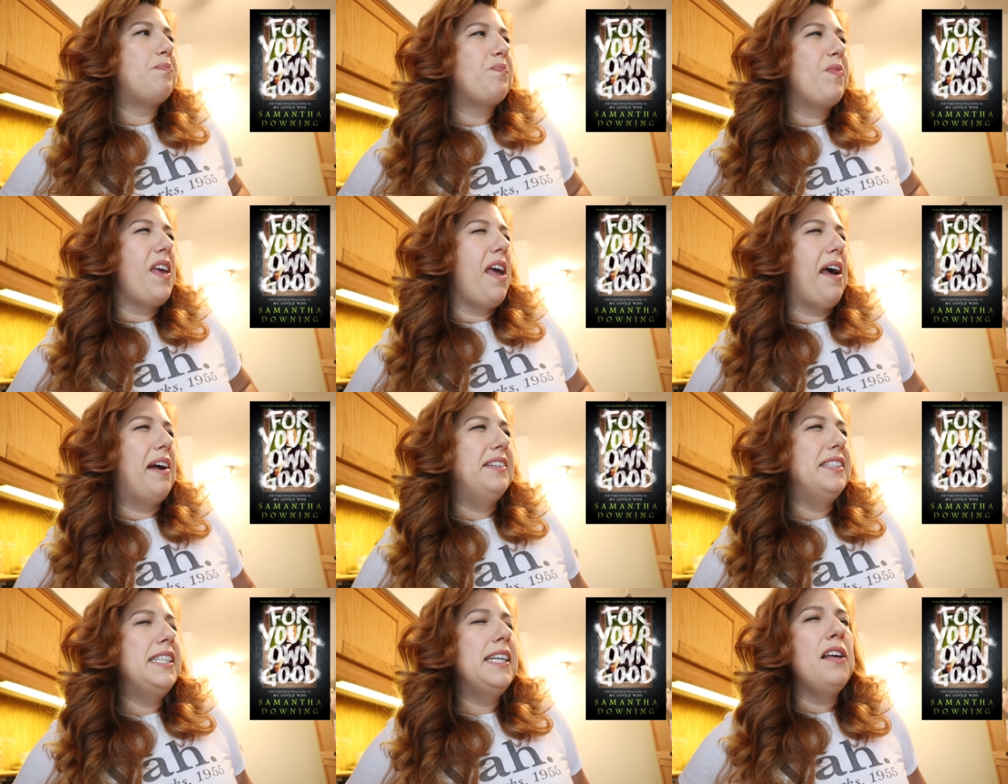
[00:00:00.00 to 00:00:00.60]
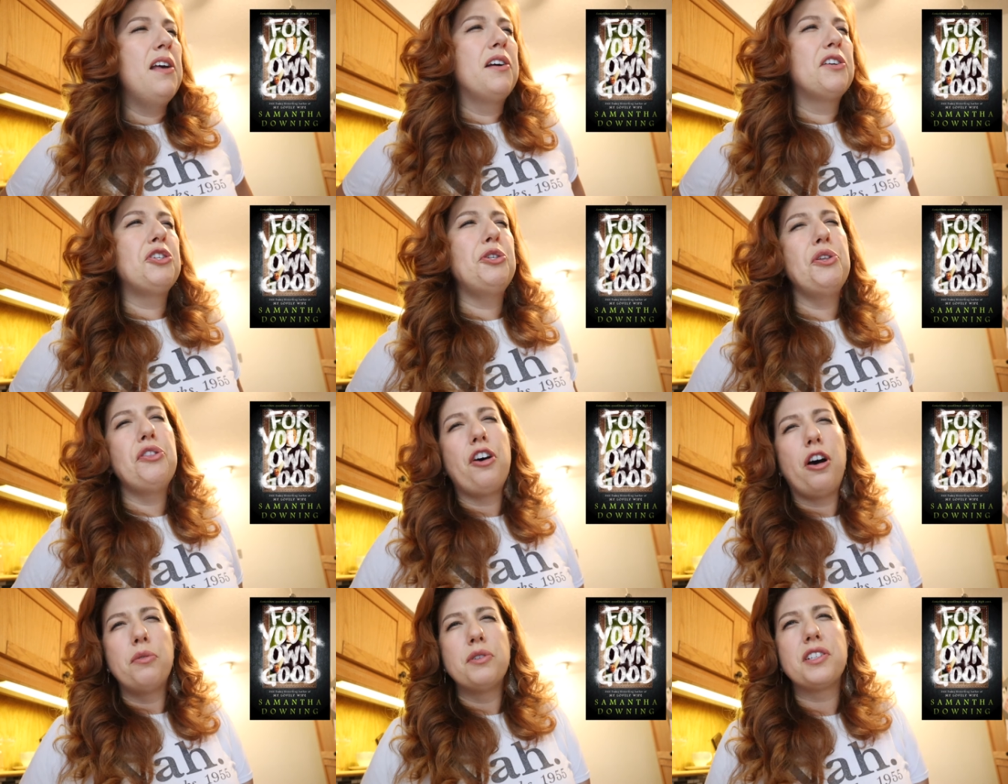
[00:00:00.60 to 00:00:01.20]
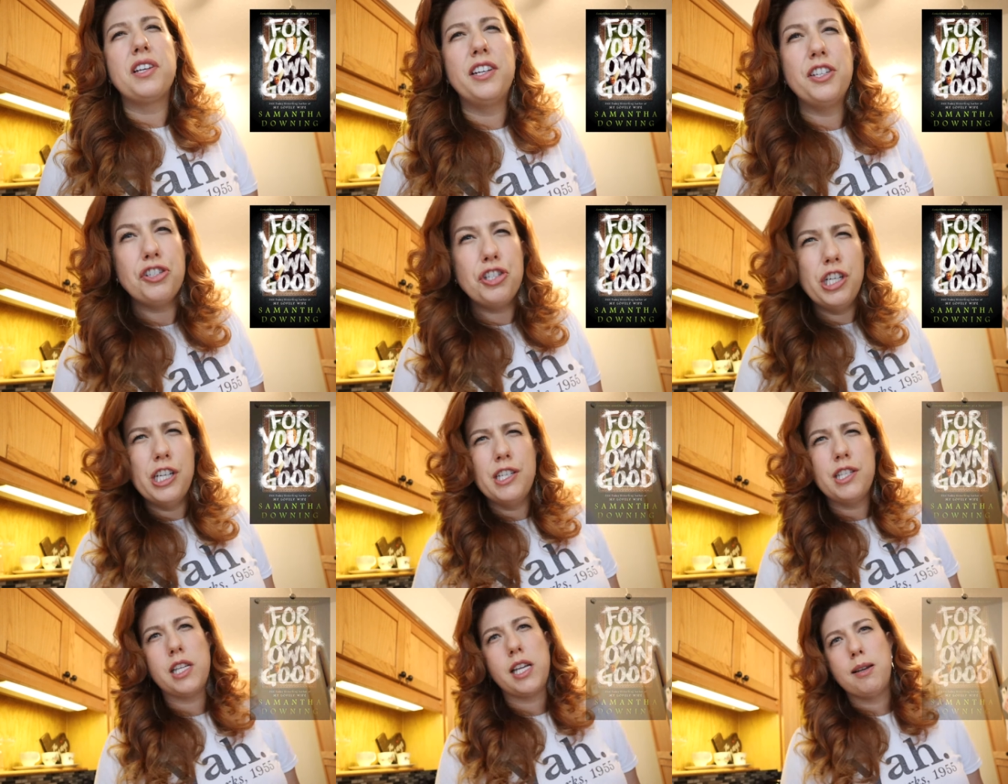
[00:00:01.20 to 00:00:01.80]
The ending I actually thought was kind of
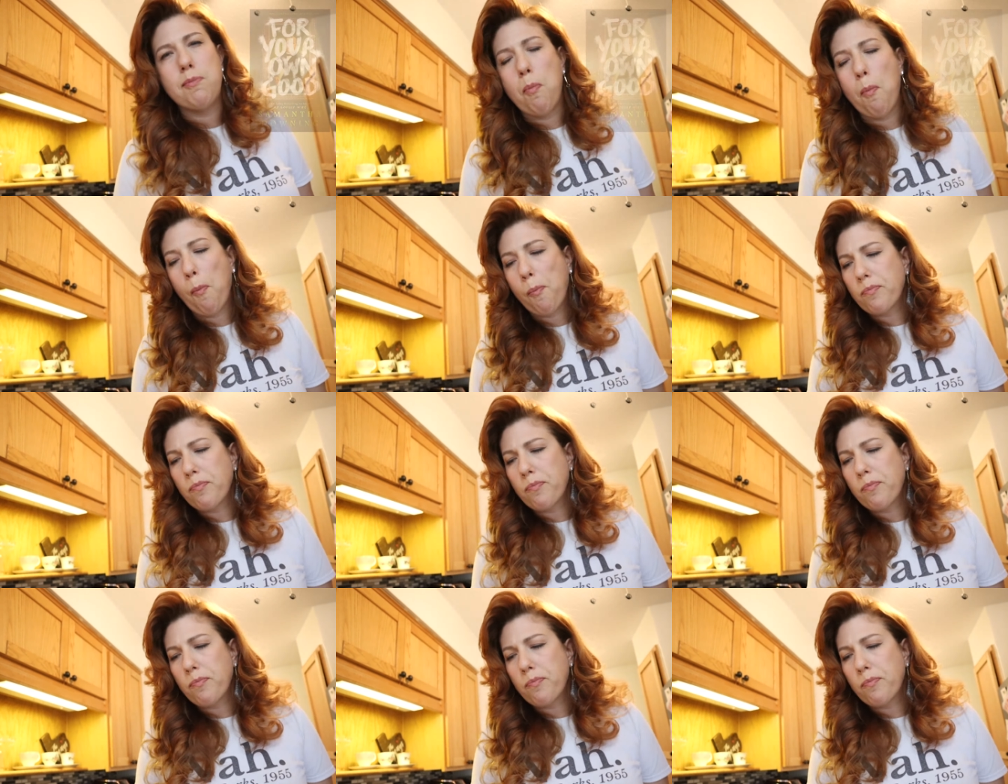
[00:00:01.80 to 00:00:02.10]
cheesy.